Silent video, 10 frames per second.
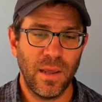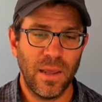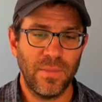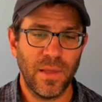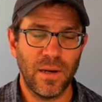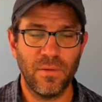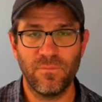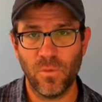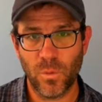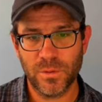and then a
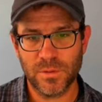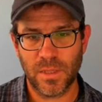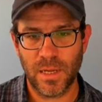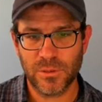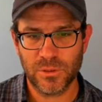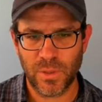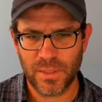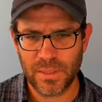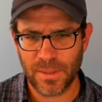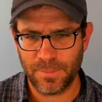forward slash. So I
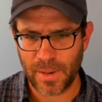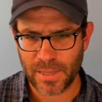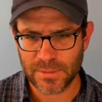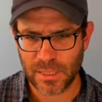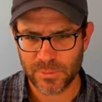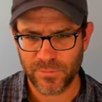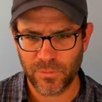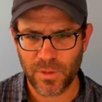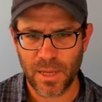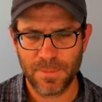need a backslash
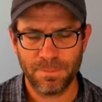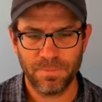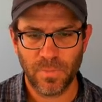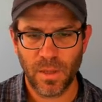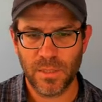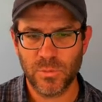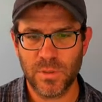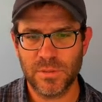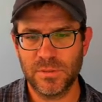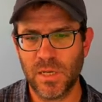before that, as
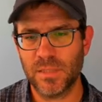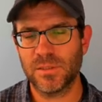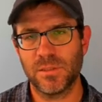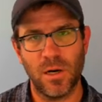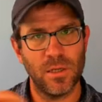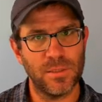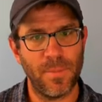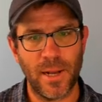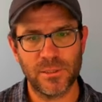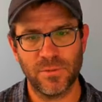well as a dot star to
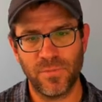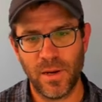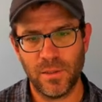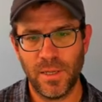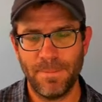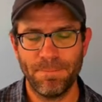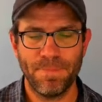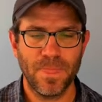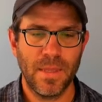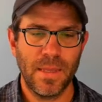match the file name,
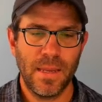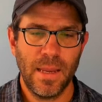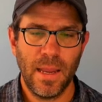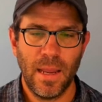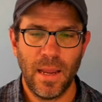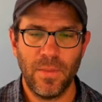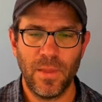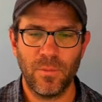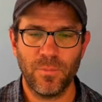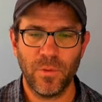and
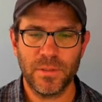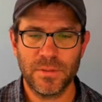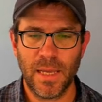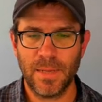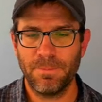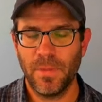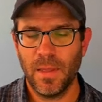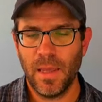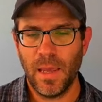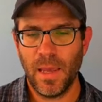then replace that.
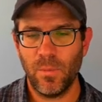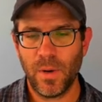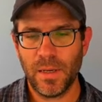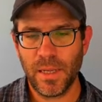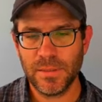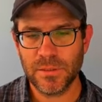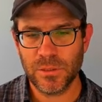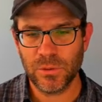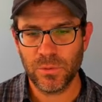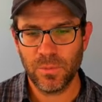And what I'd like to
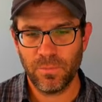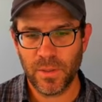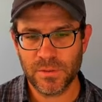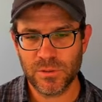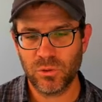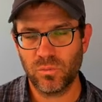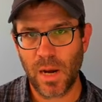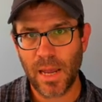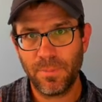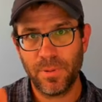do is to
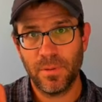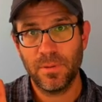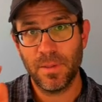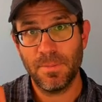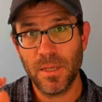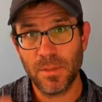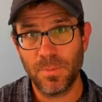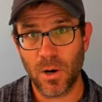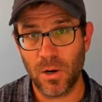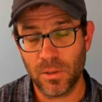wrap the middle
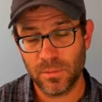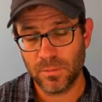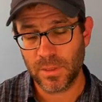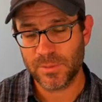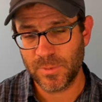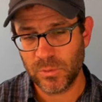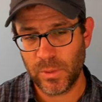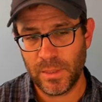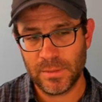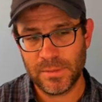part that's
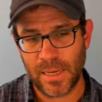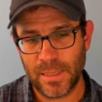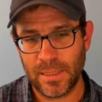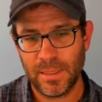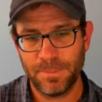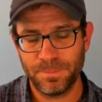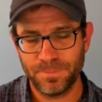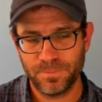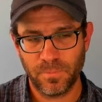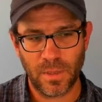between data,
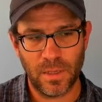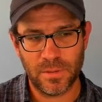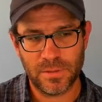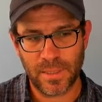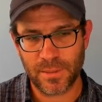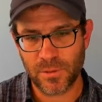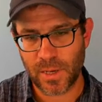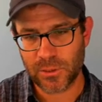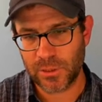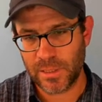uh, the data
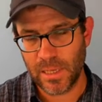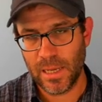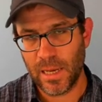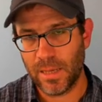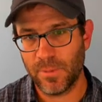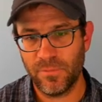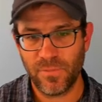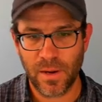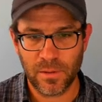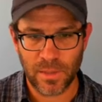directory, and my
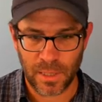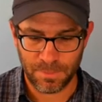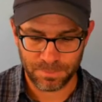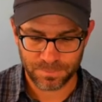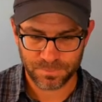file name